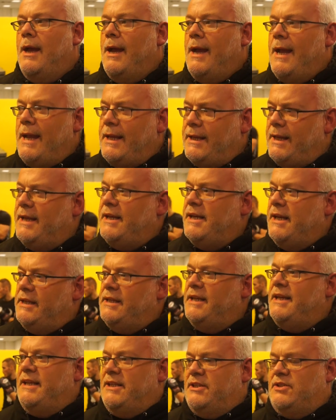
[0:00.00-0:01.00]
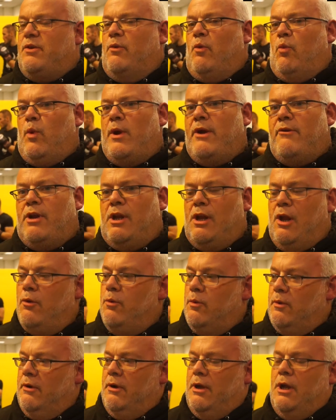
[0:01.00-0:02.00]
It is. We're a
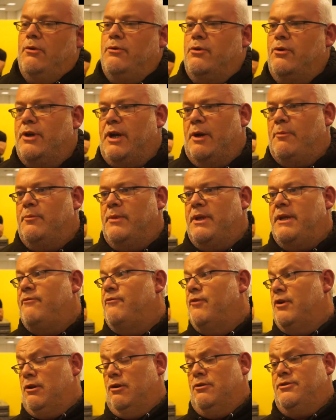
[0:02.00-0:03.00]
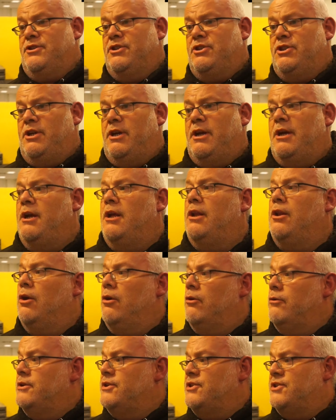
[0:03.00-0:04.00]
local company for Gloucestershire.
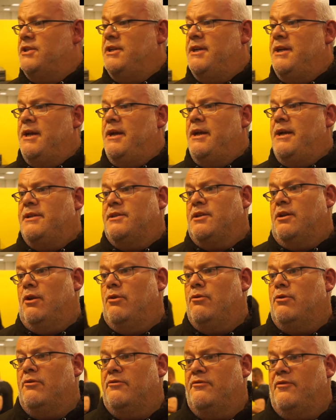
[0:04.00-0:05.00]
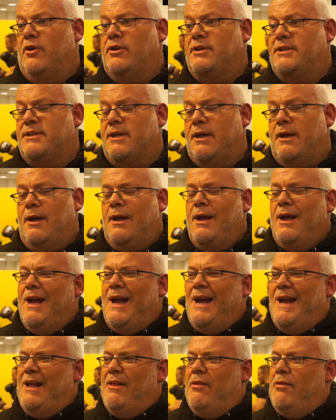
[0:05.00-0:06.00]
Lawrence here is a local fighter.
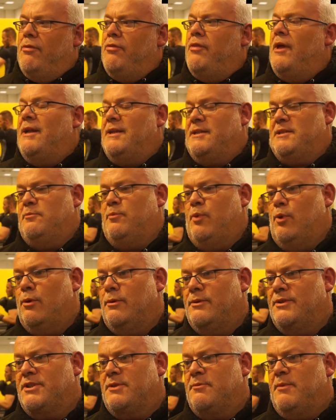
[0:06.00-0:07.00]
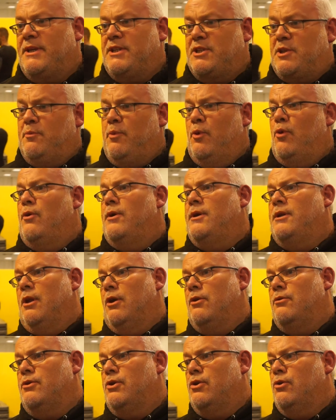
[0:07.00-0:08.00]
That's important to me, supporting
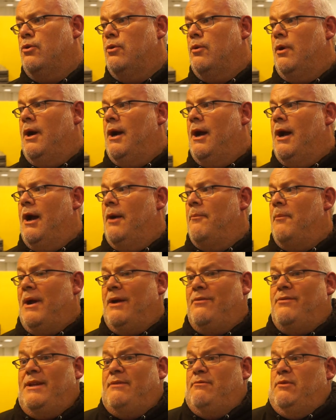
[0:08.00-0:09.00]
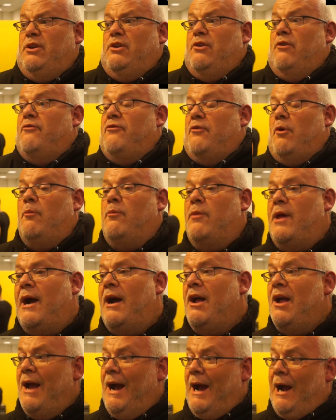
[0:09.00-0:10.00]
local, and then from
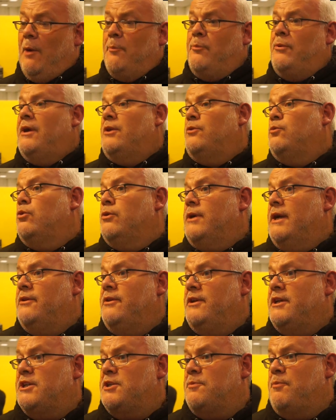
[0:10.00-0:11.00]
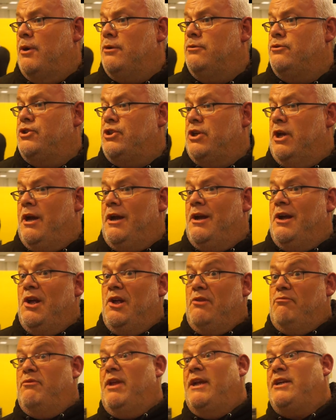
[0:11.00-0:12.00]
that our brand will get the exposure
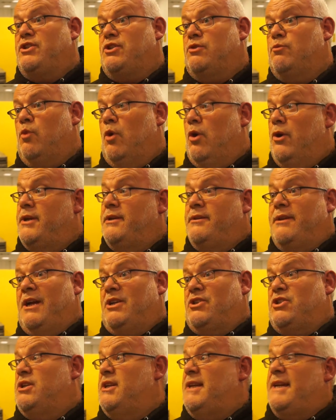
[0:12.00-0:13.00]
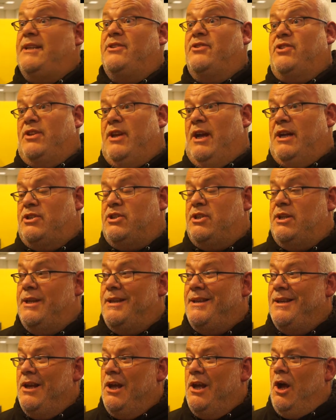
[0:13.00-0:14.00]
nationwide, nationally,
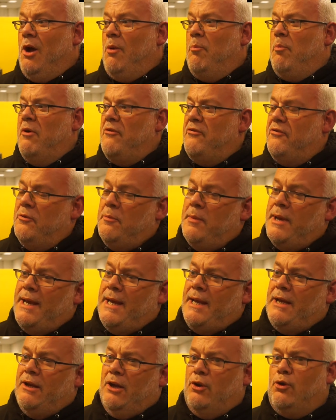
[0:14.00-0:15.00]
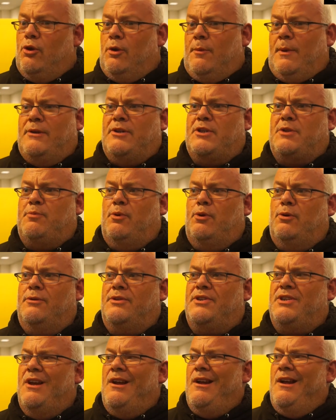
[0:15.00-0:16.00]
internationally. But for me and All About
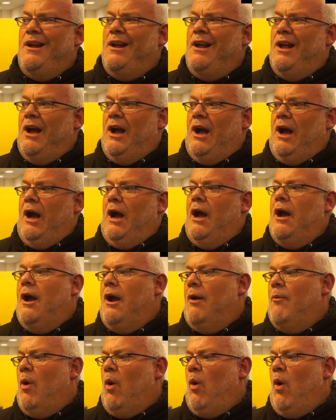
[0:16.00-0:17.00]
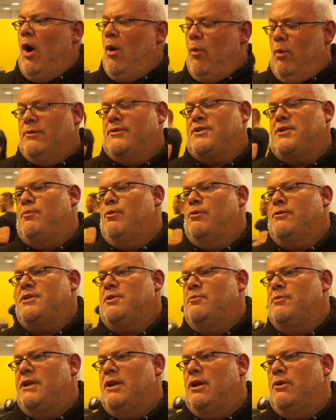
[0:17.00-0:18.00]
Sports, I want to support
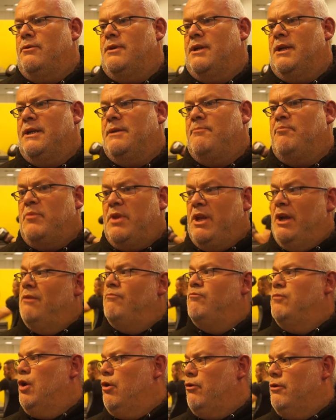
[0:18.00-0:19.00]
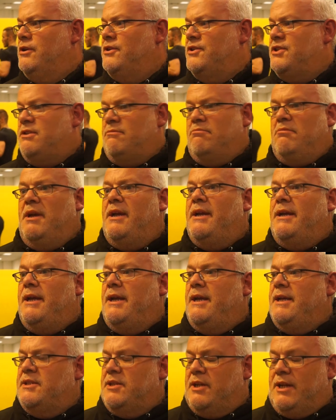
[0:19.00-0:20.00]
somebody locally. Lawrence
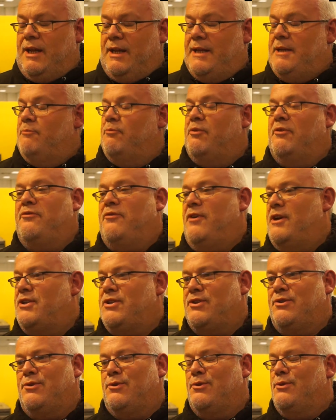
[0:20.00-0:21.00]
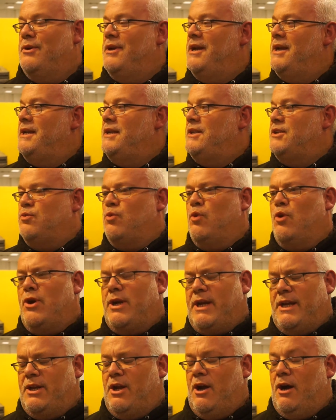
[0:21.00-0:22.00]
is a clean professional, he's
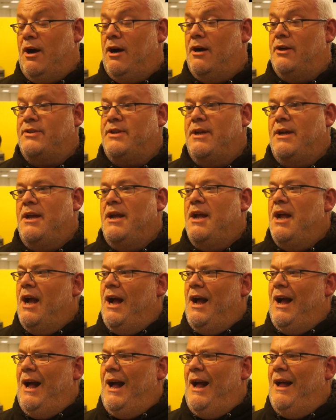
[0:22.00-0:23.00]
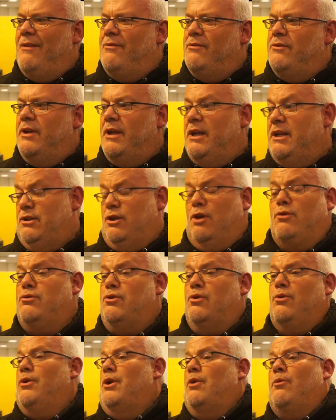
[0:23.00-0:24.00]
working hard and
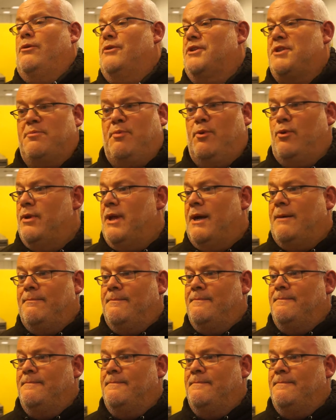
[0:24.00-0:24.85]
local, and I want to support that.